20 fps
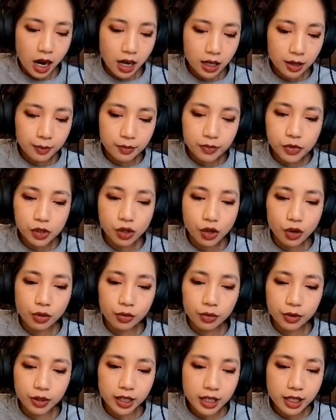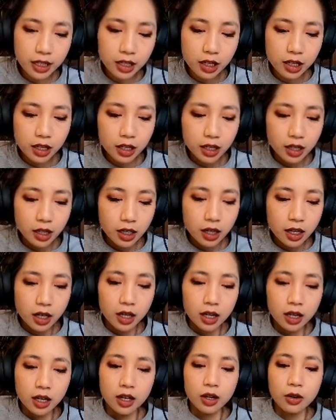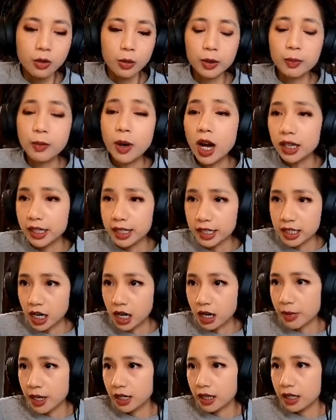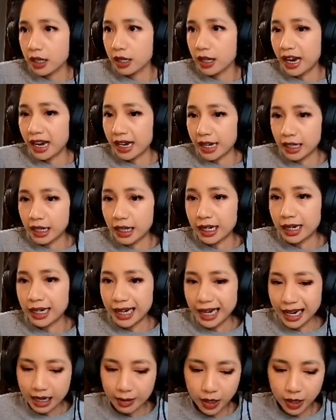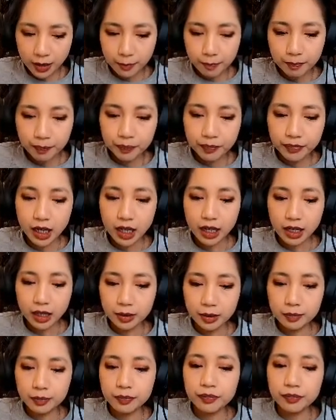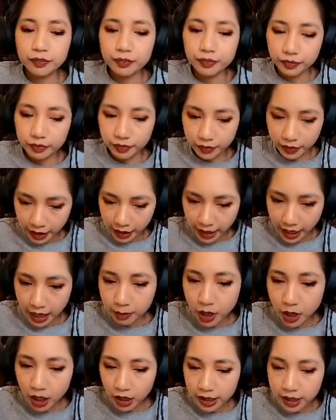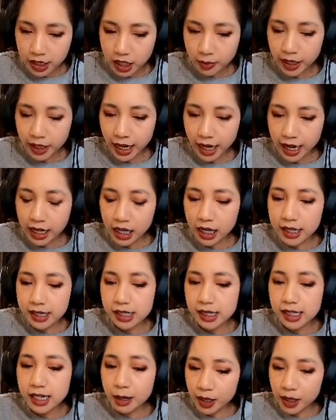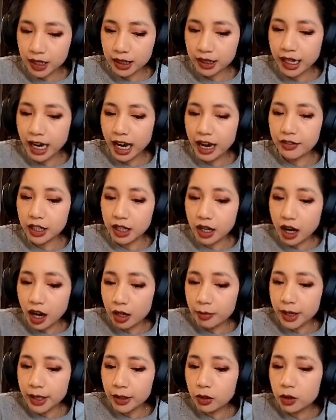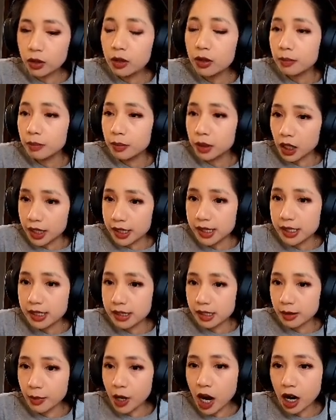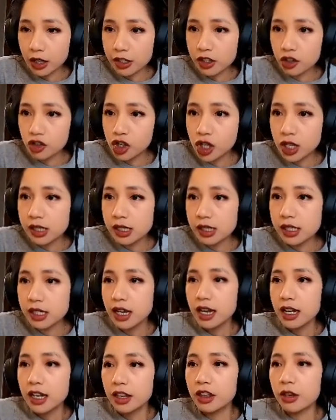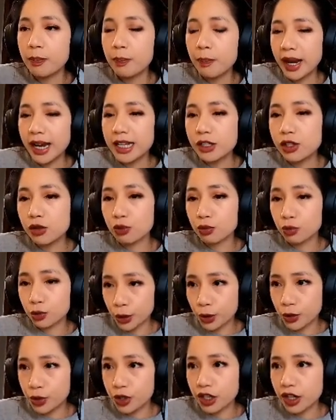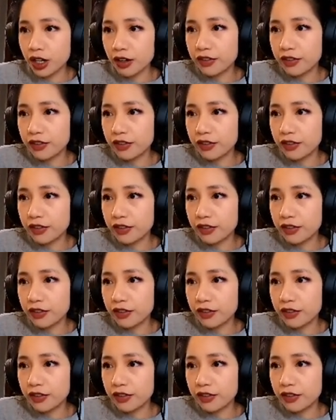so here with polyatomic anion naming, again, polyatomic anions typically have a nonmetal plus some oxygens. The base root of the